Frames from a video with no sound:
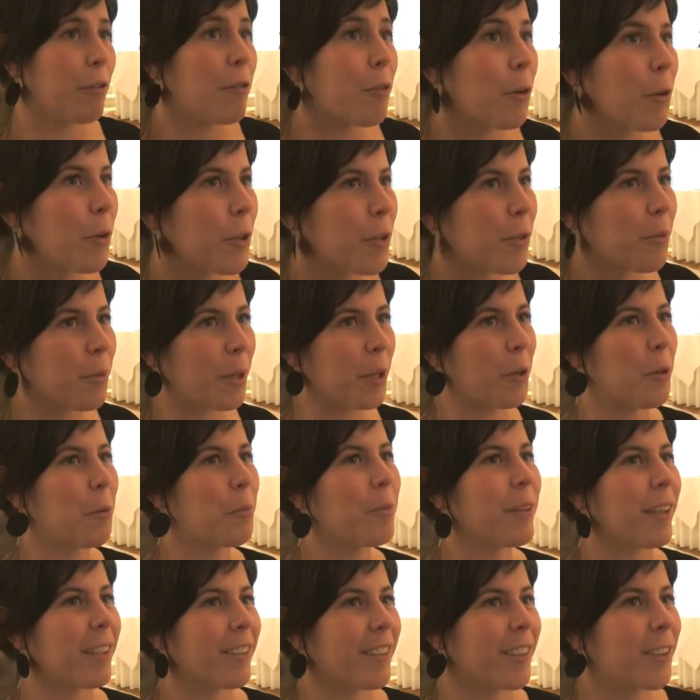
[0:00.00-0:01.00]
of course we
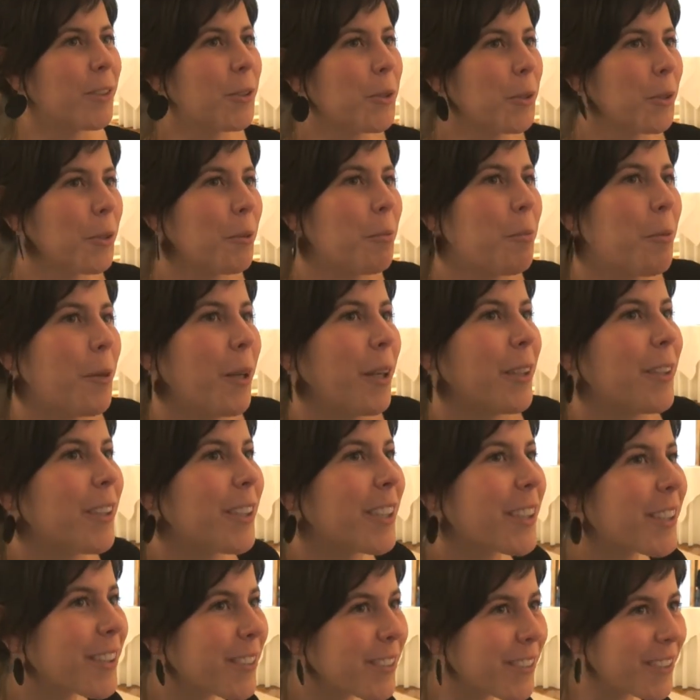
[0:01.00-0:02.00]
hope that the Google
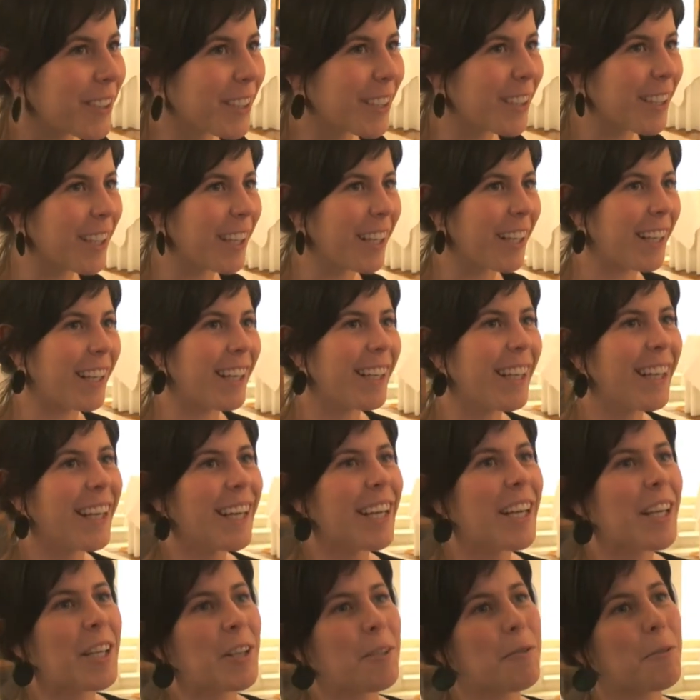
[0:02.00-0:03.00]
products
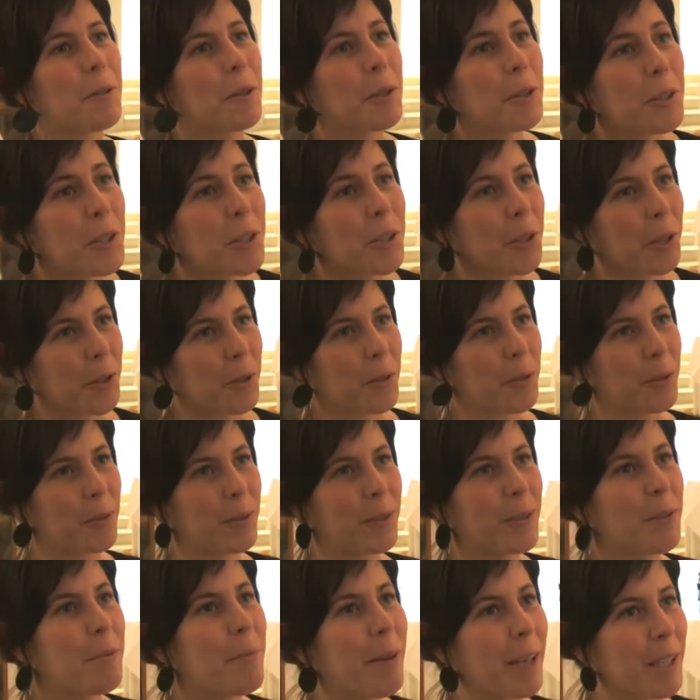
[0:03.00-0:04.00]
will show
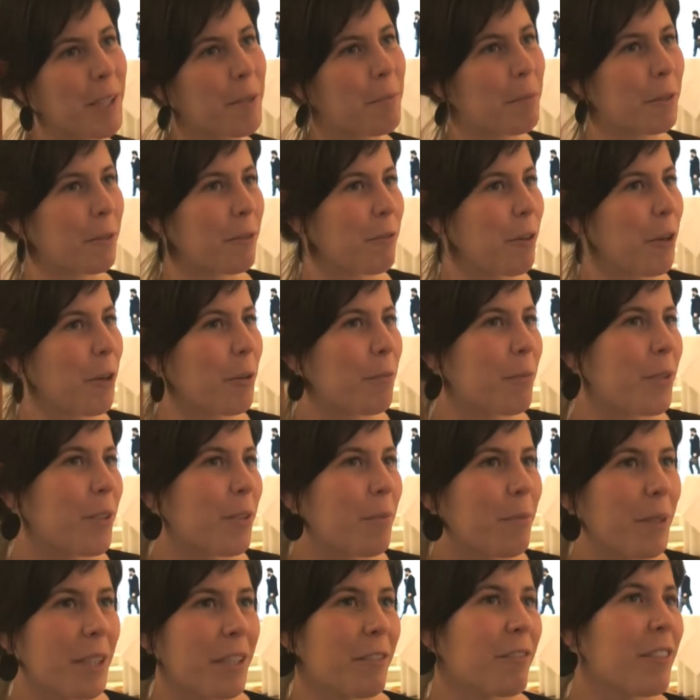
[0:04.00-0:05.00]
the best
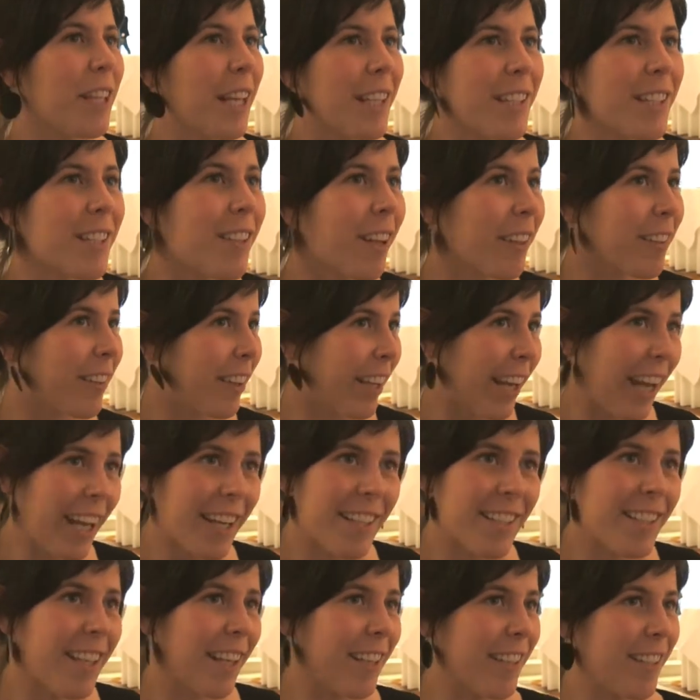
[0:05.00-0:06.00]
performance. But if that's not the
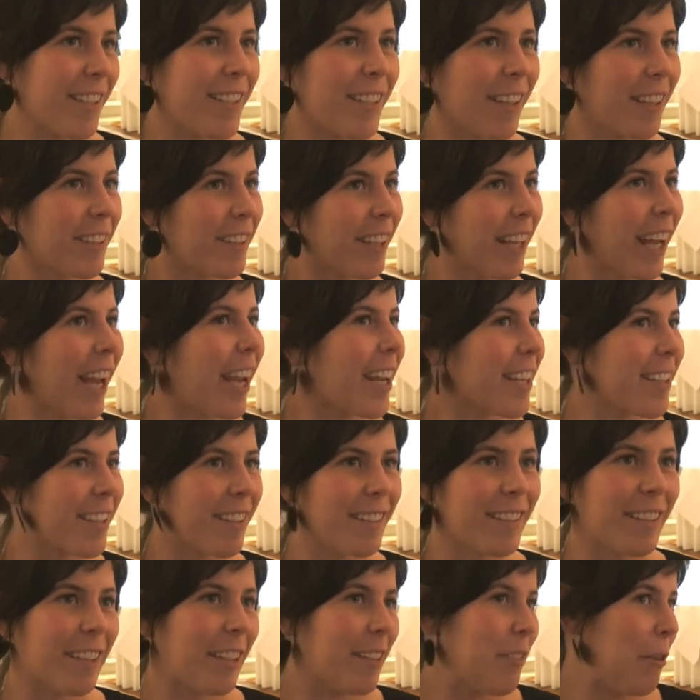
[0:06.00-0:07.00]
case, then it's not the case,
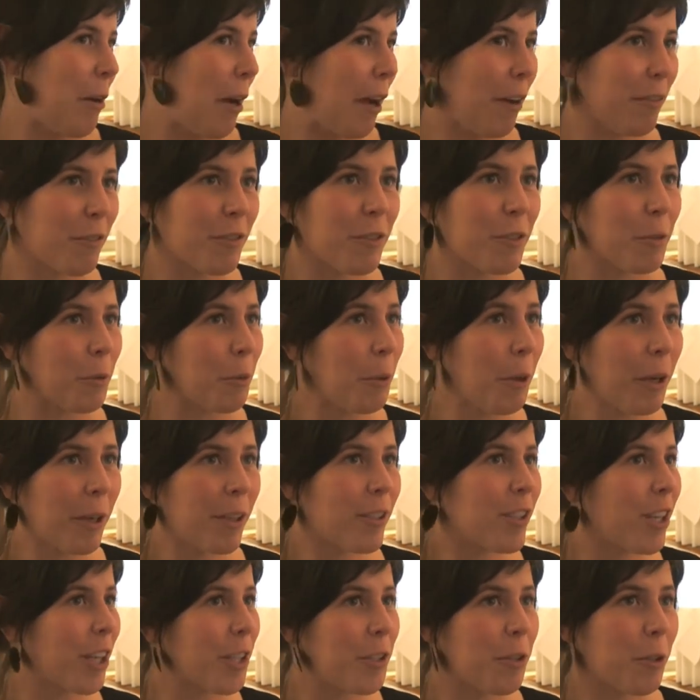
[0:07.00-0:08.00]
and then you have to
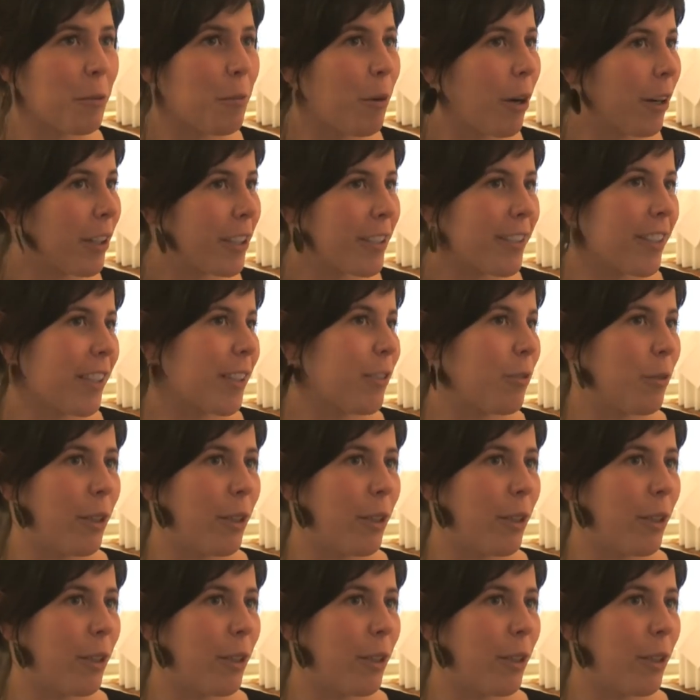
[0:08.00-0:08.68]
change your marketing